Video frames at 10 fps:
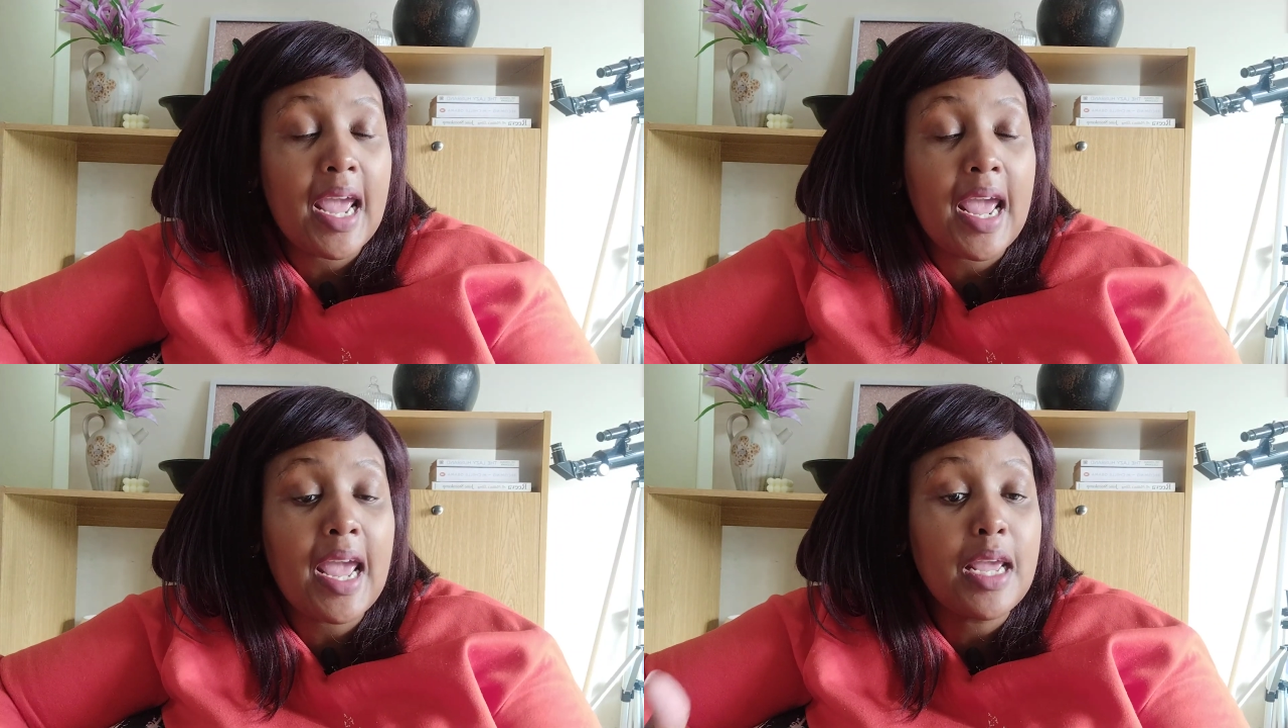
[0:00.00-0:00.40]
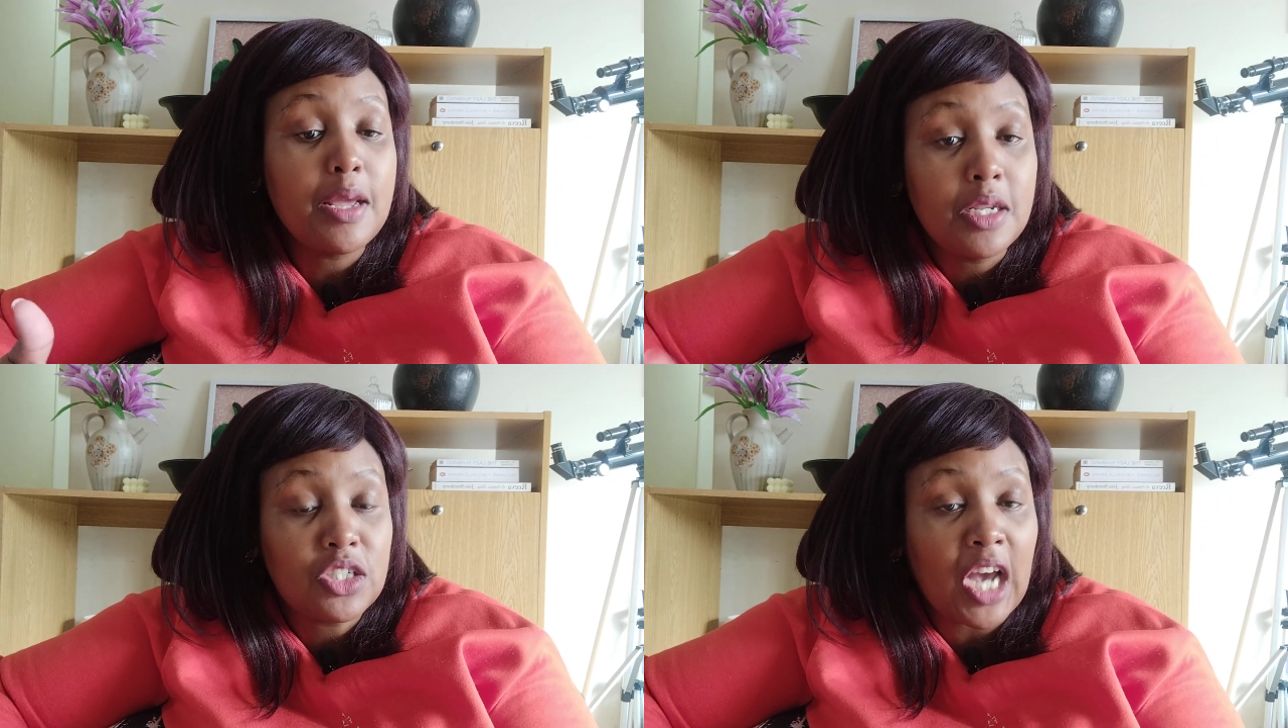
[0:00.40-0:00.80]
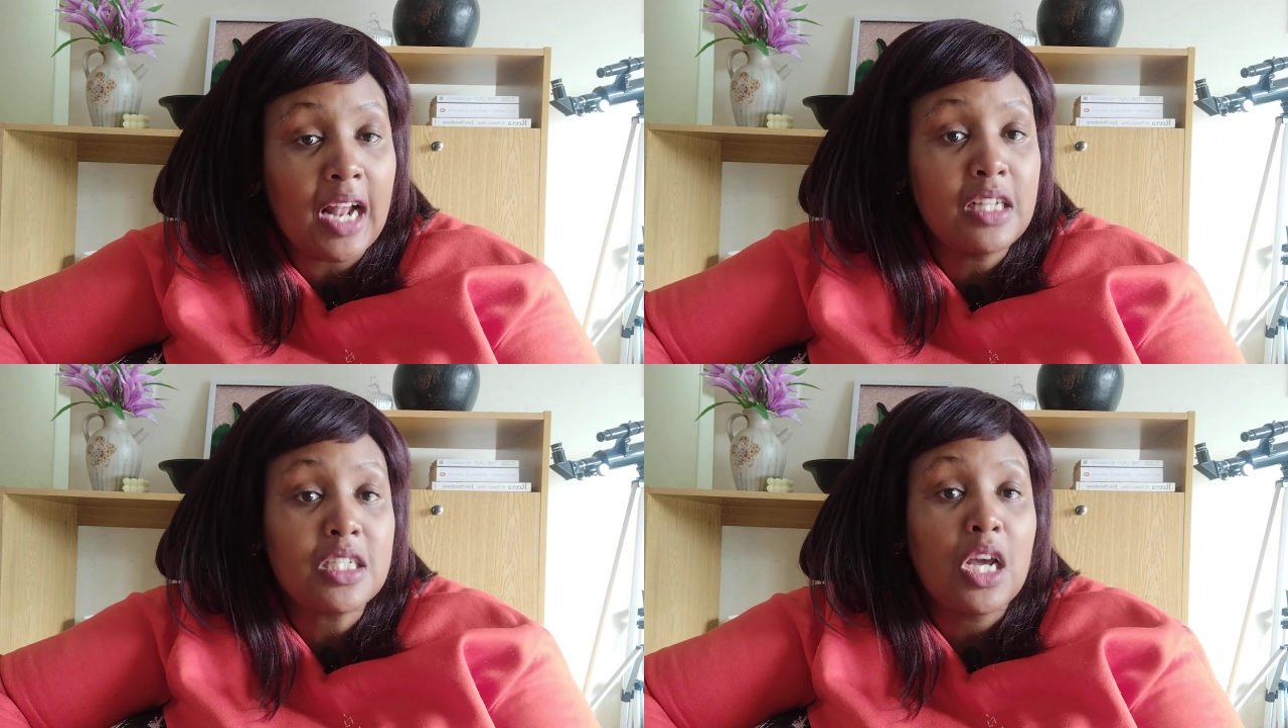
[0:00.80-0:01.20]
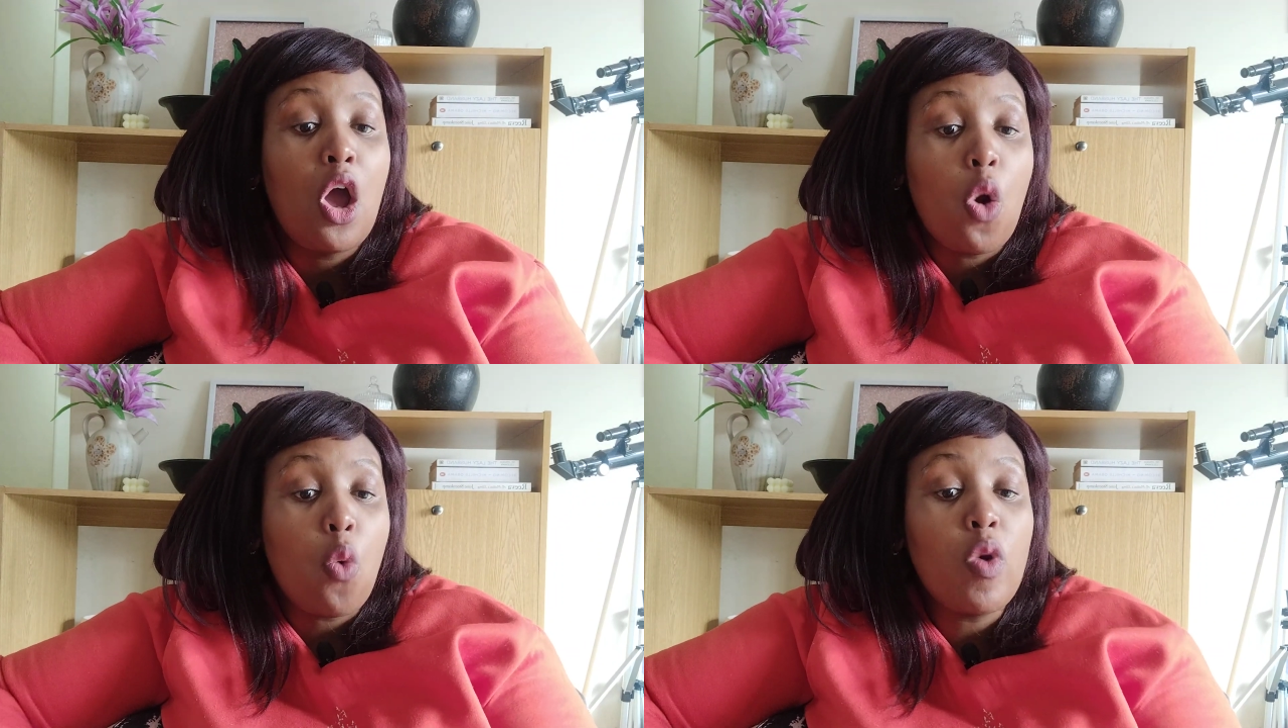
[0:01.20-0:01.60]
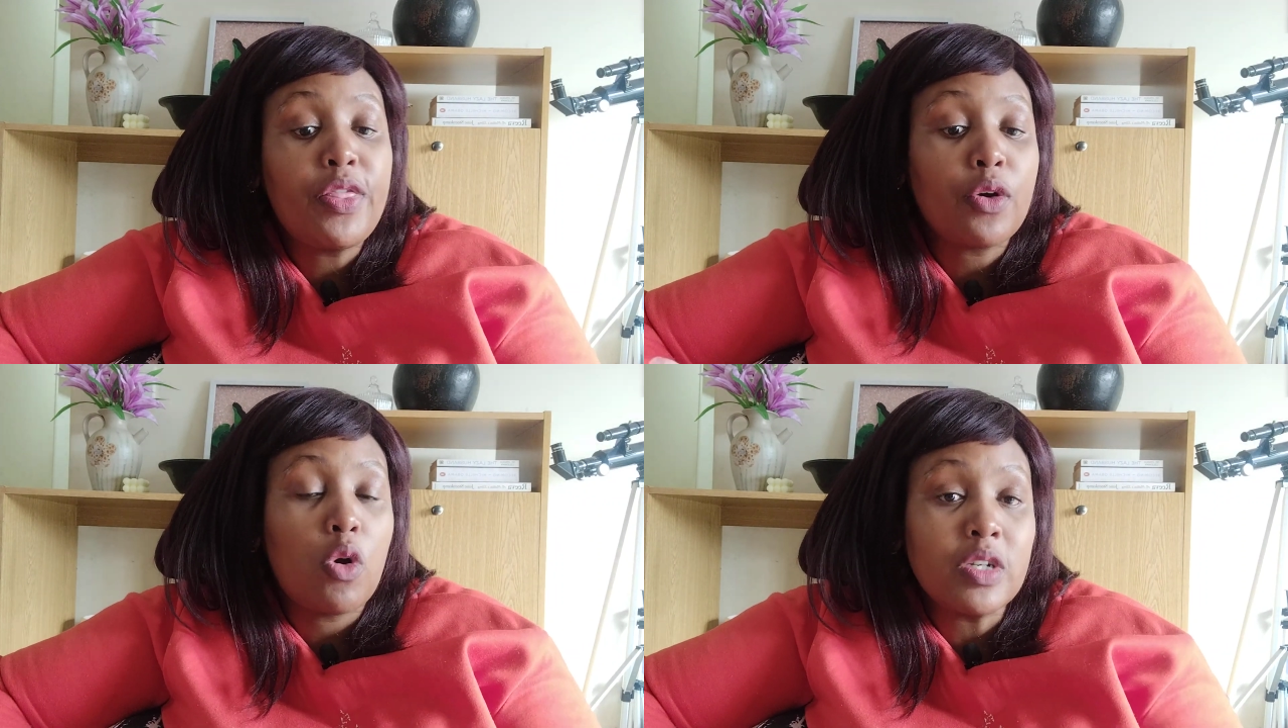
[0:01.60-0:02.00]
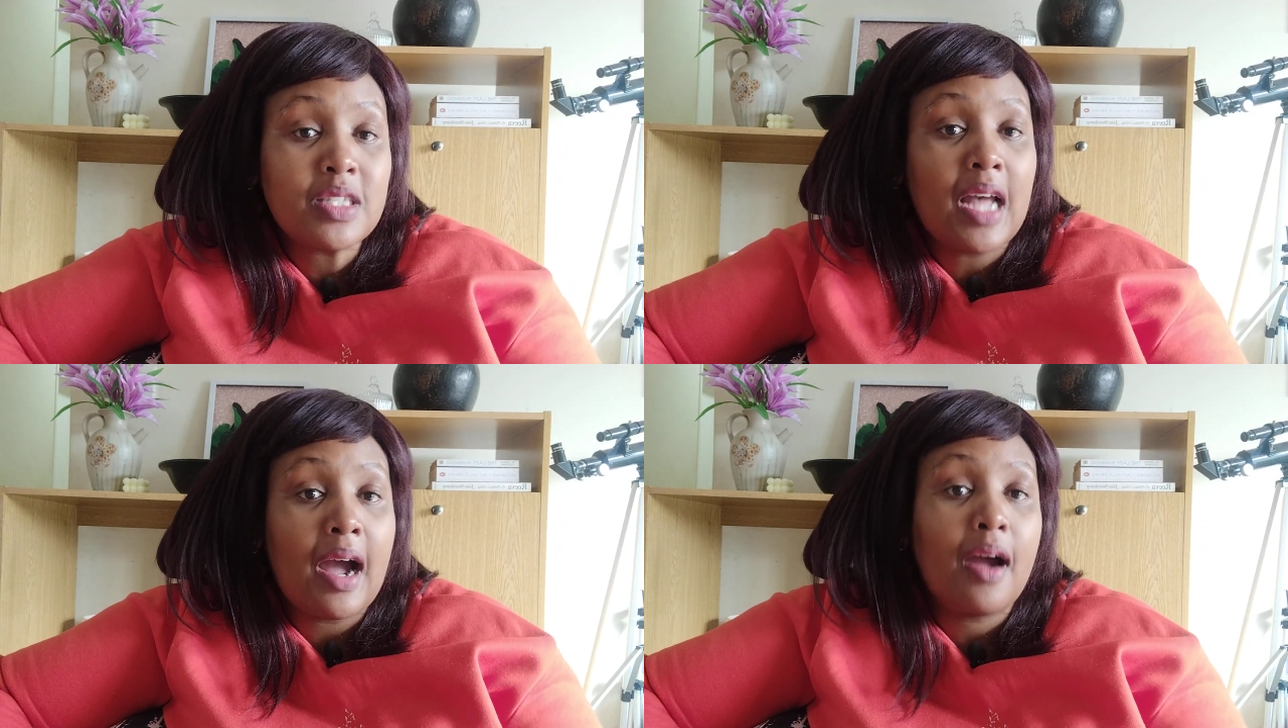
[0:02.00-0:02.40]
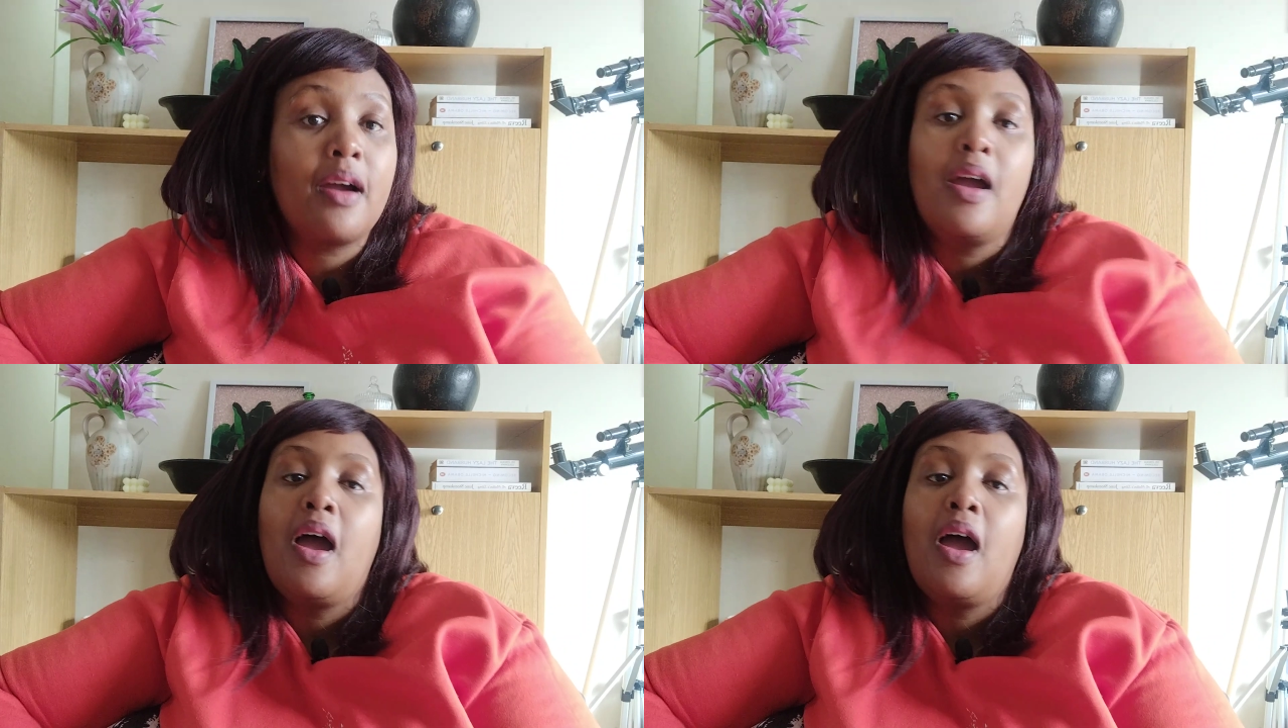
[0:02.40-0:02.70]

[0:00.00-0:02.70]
a child with Costa.